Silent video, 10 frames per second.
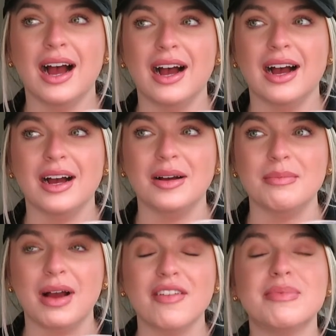
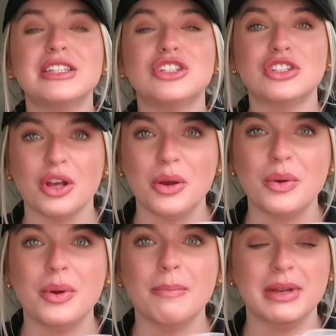I've been
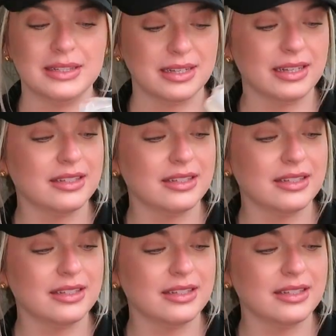so busy.